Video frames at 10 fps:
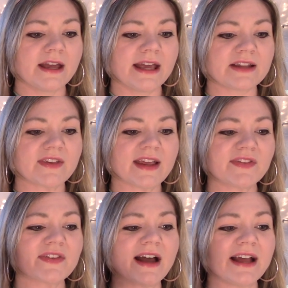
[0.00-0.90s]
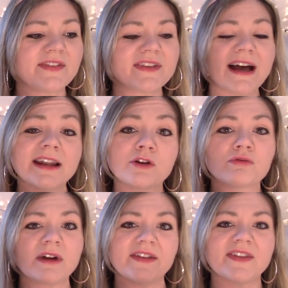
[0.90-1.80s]
It's not a
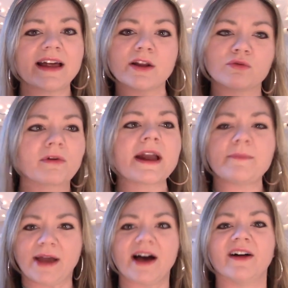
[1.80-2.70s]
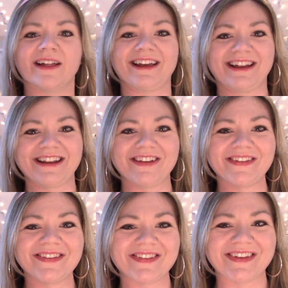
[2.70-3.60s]
great
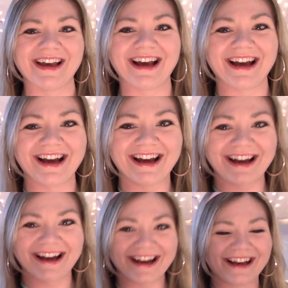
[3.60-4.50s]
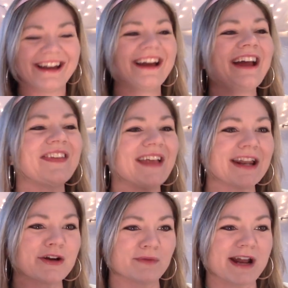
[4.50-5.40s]
balance. It's
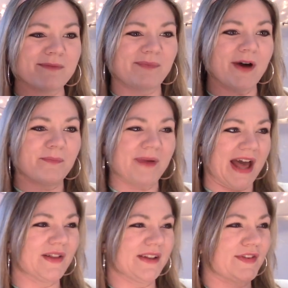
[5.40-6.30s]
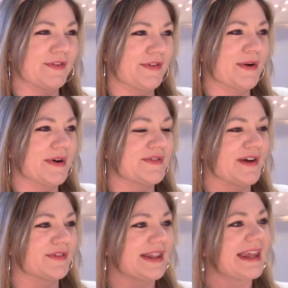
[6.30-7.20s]
not a great balanced view of
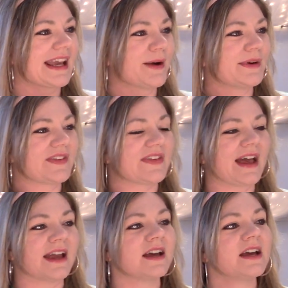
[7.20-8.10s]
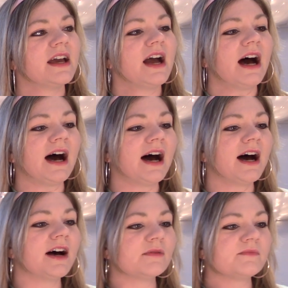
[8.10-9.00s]
everything, I would say.
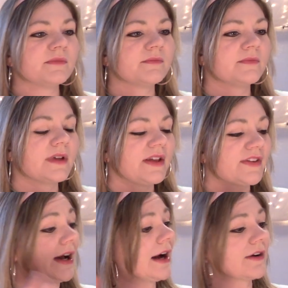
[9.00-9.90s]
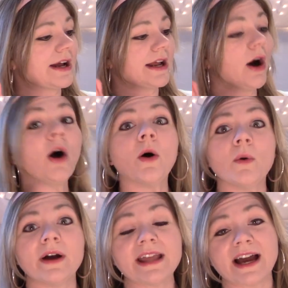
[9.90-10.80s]
All right.
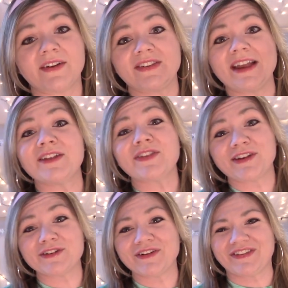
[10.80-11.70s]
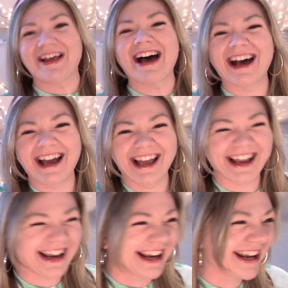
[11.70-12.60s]
Oh, yes. And Cinder is lying.
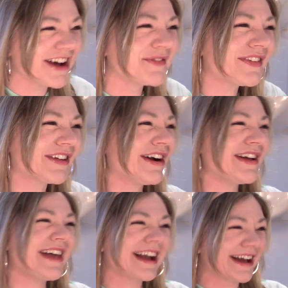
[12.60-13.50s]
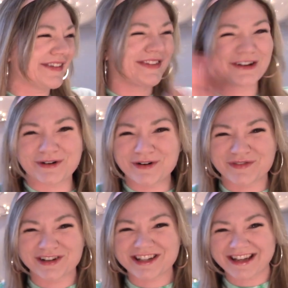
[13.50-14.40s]
Sorry, that got so
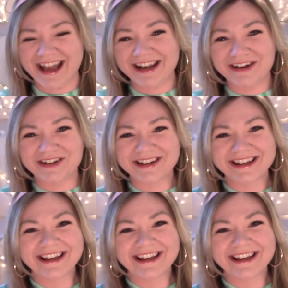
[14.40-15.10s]
overshadowed.